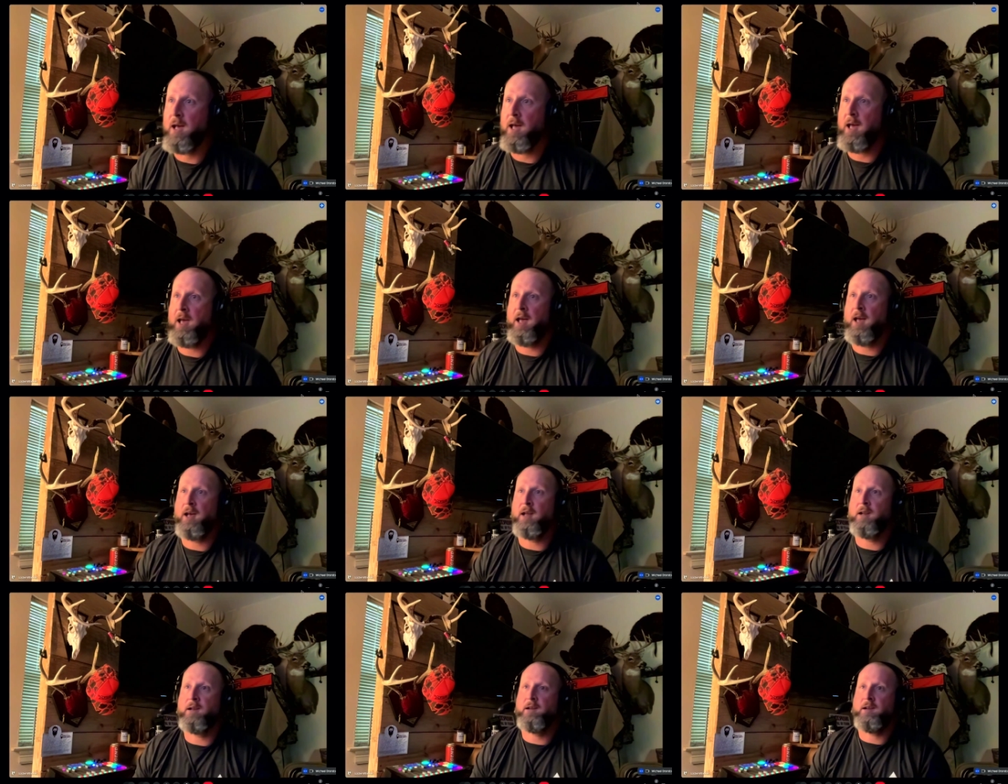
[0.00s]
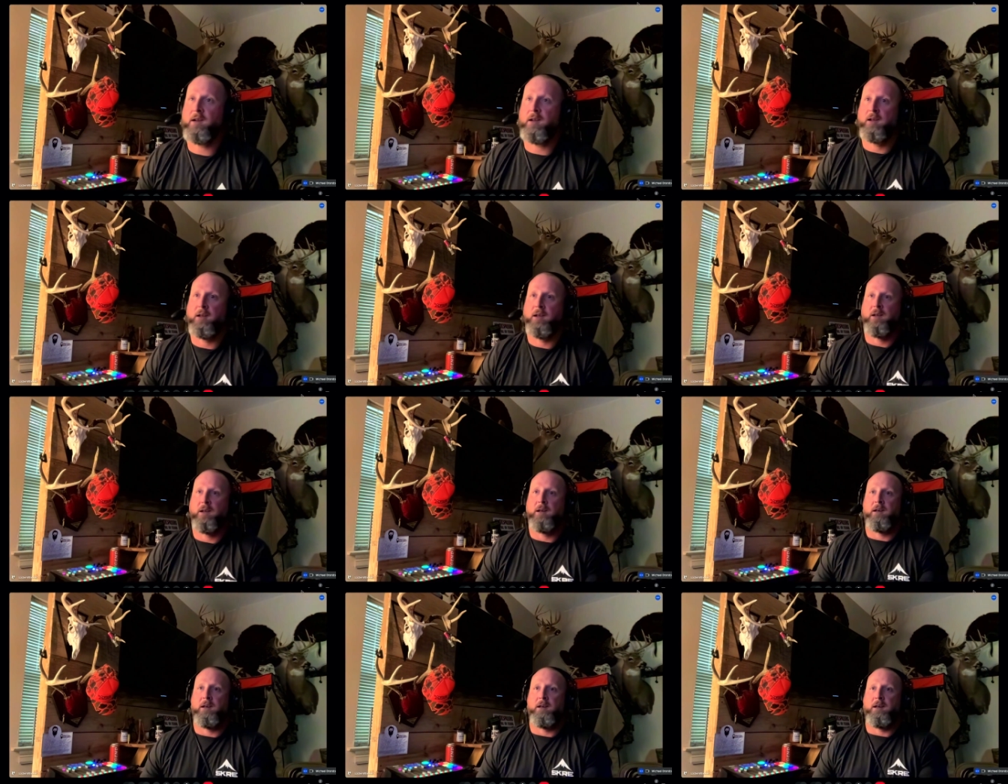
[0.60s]
And
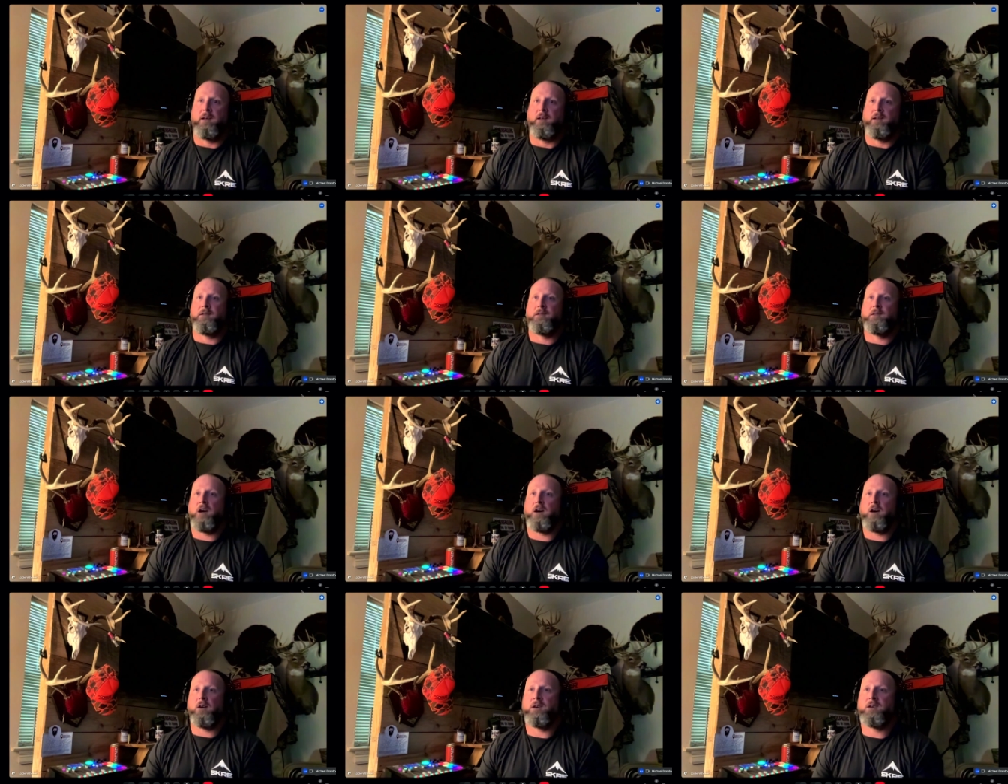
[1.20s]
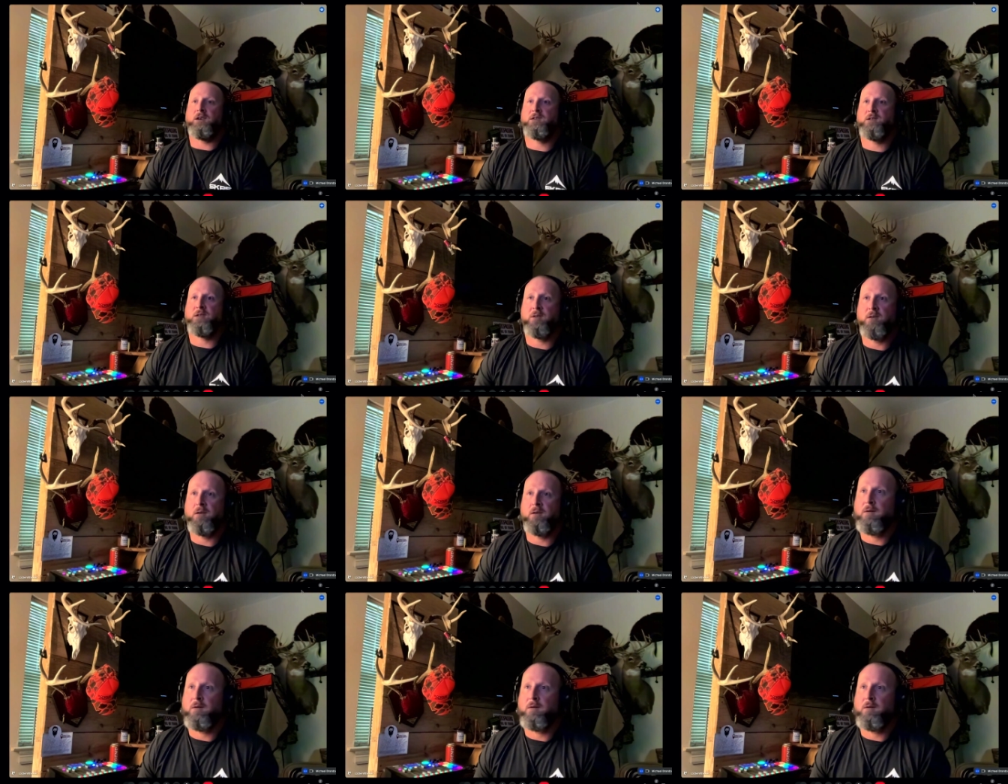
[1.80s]
there is,